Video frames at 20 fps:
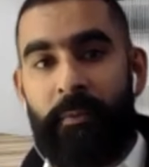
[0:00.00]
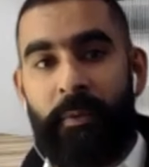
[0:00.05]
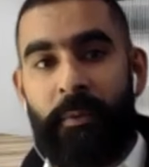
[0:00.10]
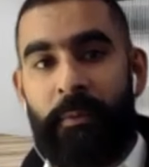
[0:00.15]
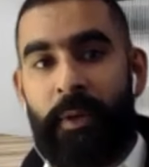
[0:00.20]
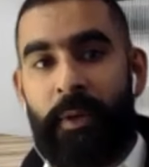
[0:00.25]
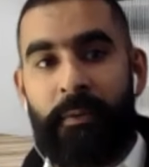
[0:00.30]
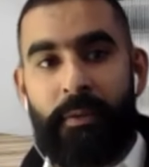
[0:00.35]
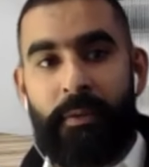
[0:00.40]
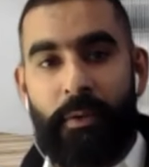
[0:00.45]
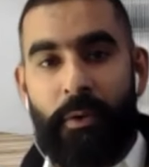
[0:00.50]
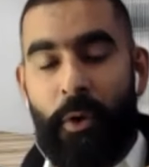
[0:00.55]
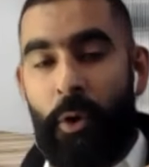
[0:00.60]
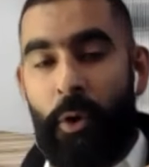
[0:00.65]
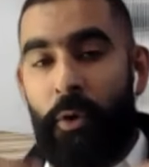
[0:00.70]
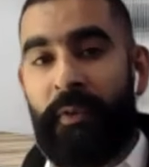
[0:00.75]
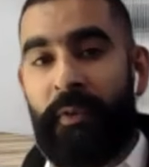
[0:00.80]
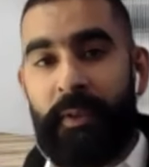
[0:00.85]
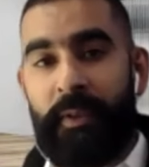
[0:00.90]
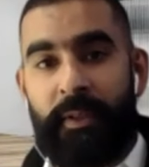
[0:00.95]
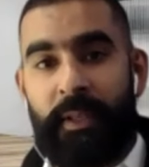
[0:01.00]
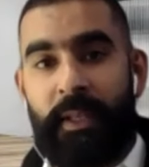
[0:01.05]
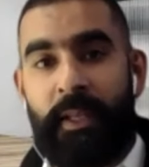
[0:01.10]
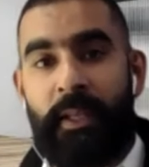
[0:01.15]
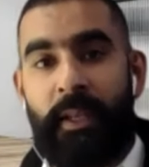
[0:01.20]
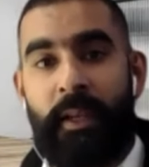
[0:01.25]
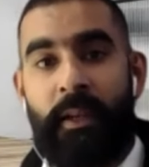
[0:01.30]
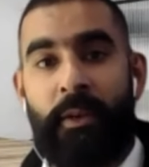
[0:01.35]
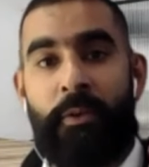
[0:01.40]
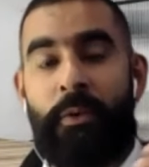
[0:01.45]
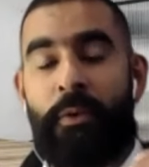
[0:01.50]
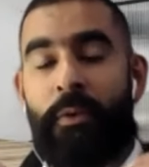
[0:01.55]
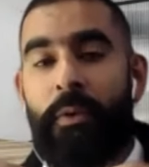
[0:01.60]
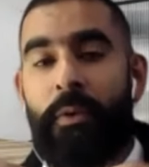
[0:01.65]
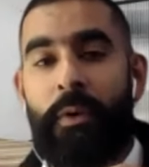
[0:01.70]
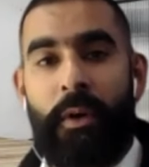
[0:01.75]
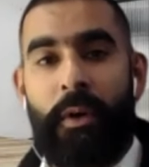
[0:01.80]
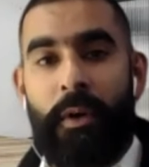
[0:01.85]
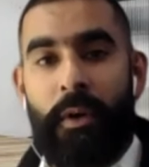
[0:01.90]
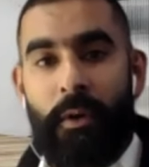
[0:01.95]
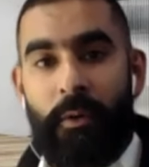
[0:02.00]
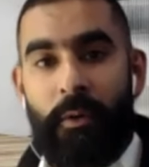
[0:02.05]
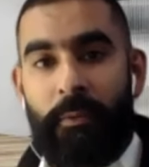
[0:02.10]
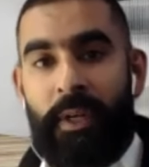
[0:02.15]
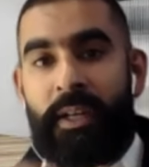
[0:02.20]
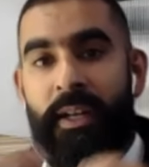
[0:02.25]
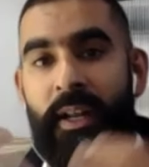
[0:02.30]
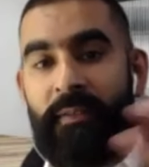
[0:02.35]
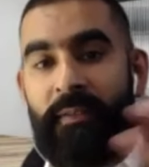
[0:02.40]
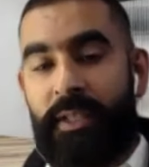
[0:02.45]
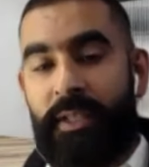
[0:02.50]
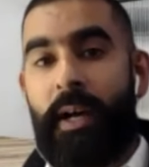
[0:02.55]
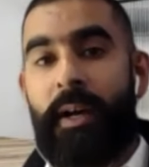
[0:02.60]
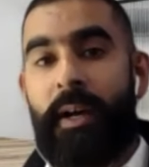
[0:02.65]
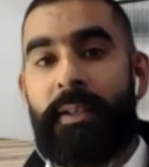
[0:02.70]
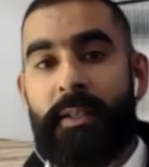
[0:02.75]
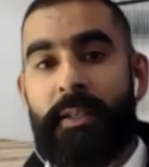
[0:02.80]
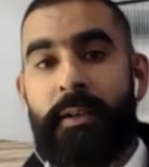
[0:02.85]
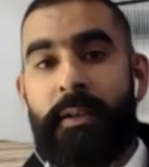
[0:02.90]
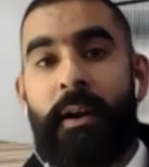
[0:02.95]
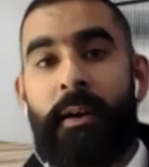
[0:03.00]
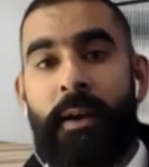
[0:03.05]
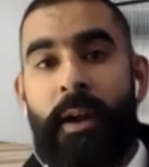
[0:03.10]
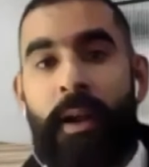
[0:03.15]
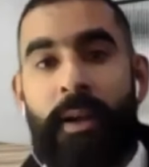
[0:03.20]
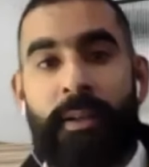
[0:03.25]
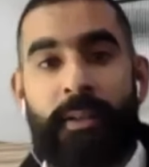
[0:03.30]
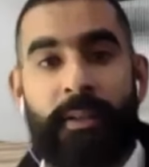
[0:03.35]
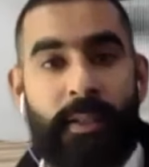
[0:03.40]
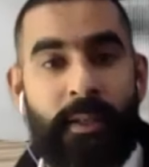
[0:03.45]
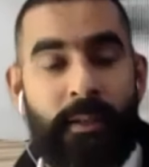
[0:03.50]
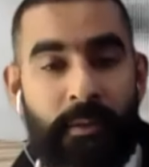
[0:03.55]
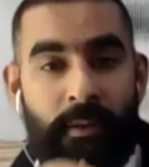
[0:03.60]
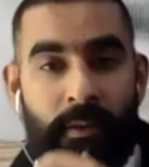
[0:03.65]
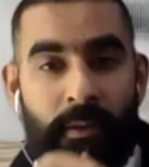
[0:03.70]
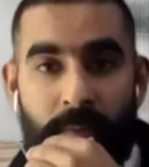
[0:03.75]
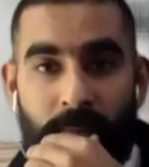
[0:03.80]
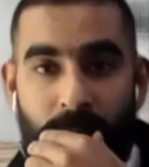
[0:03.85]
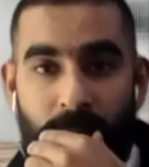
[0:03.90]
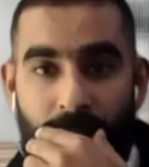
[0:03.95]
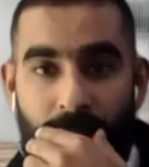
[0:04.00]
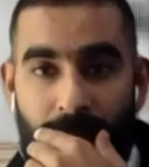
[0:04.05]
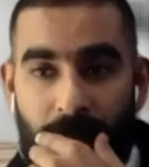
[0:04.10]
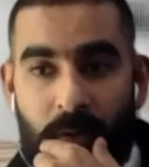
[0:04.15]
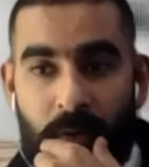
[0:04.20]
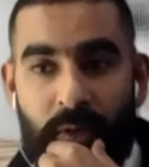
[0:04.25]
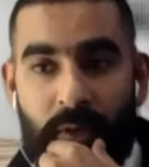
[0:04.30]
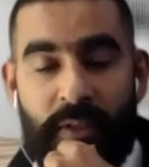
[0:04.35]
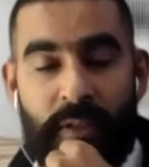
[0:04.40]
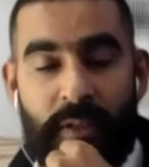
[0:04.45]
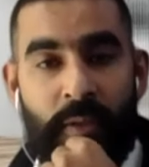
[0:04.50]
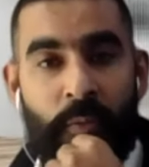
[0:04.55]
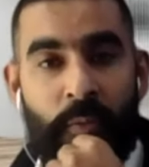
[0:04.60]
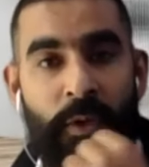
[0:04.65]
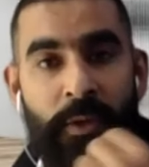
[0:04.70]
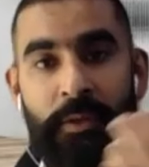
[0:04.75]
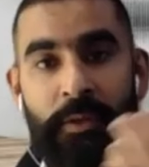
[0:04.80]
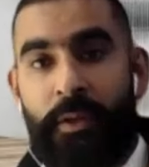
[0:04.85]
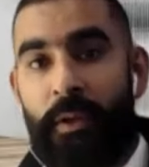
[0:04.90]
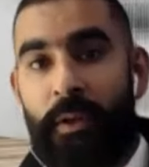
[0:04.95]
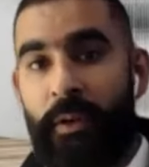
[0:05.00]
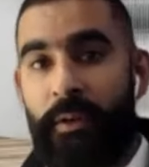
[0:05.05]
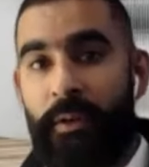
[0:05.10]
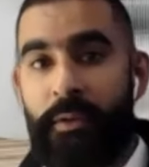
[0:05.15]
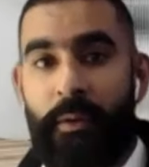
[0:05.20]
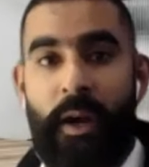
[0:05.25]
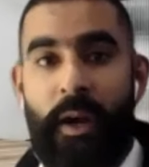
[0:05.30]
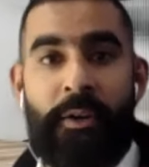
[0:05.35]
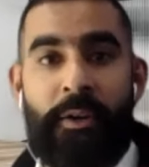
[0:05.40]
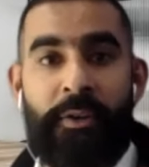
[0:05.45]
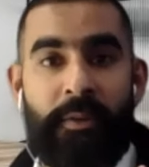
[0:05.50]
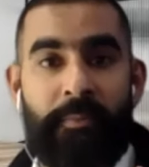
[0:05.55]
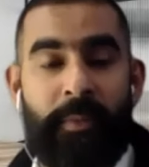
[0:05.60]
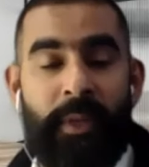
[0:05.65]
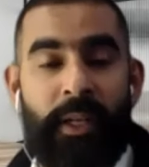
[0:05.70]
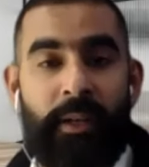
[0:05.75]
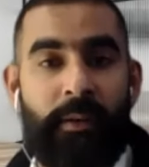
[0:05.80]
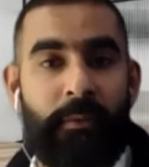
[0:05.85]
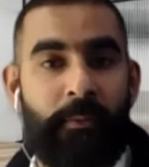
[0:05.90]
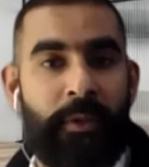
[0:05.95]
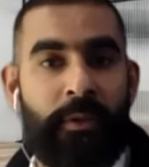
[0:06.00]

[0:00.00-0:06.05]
We weren't overthinking, or we didn't have stars in our eyes that, you know, you could turn $1 into 100 million.